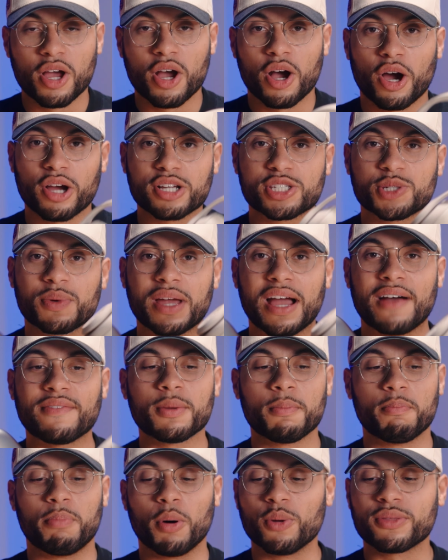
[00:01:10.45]
All right, so we have
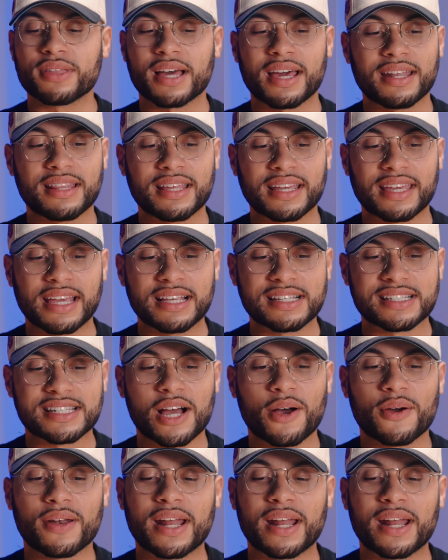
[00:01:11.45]
them both out of the case now,